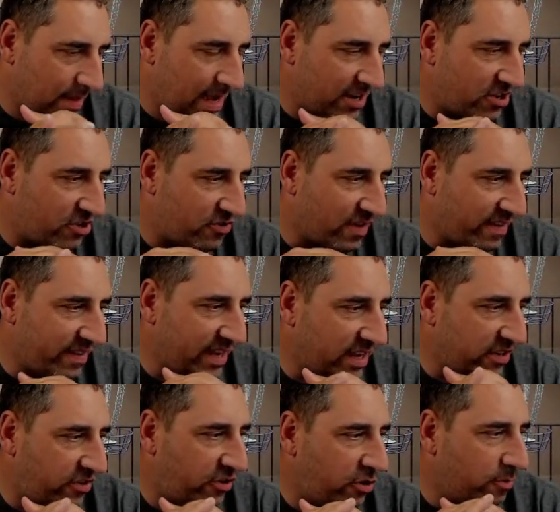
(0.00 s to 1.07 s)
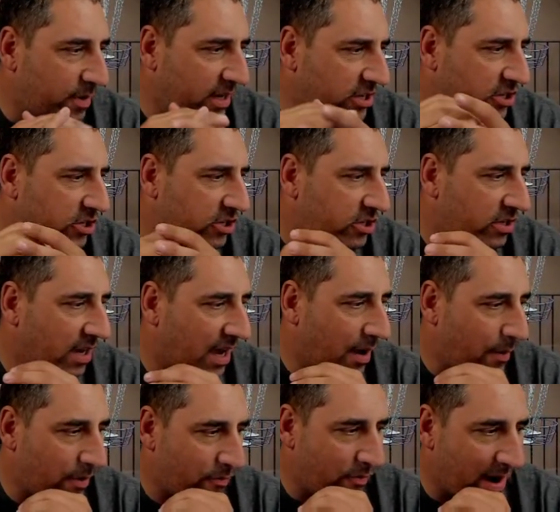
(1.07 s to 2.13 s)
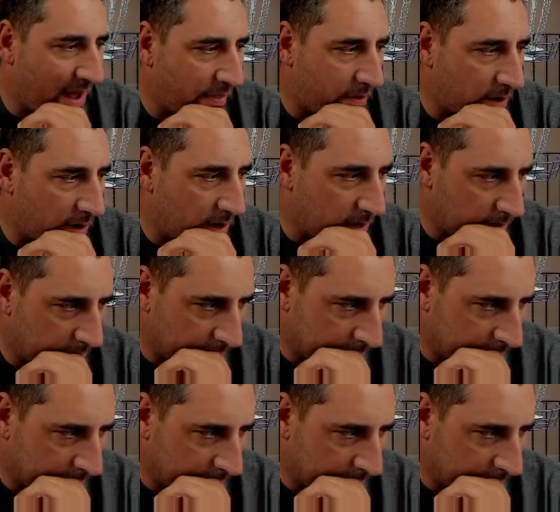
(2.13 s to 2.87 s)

stressing it too much. I would rather